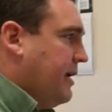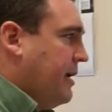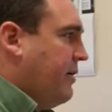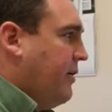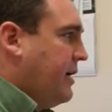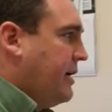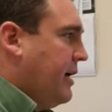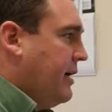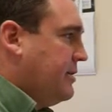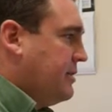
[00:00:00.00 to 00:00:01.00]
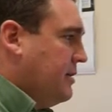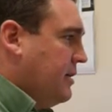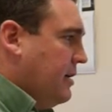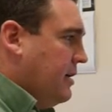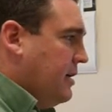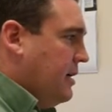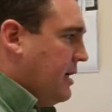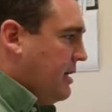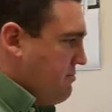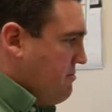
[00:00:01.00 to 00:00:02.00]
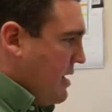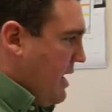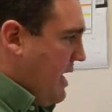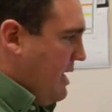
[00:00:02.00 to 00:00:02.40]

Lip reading: So then when office staff come through,